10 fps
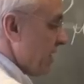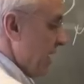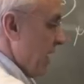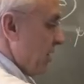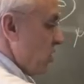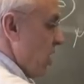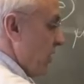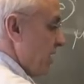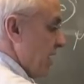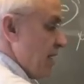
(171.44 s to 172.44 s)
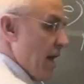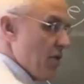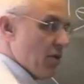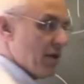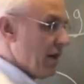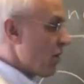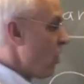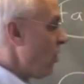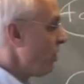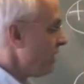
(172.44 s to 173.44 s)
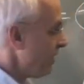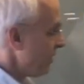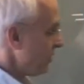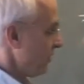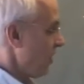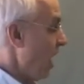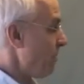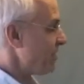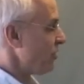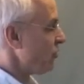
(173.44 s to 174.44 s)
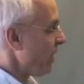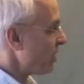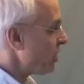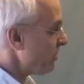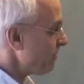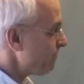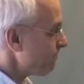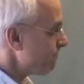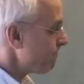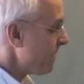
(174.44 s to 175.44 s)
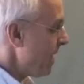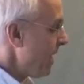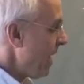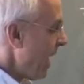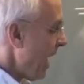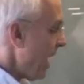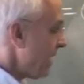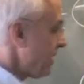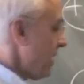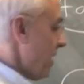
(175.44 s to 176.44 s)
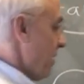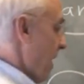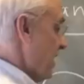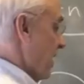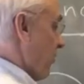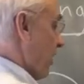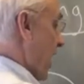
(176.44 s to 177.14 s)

to this side. That generates another little cone in sort of the opposite direction. And the basic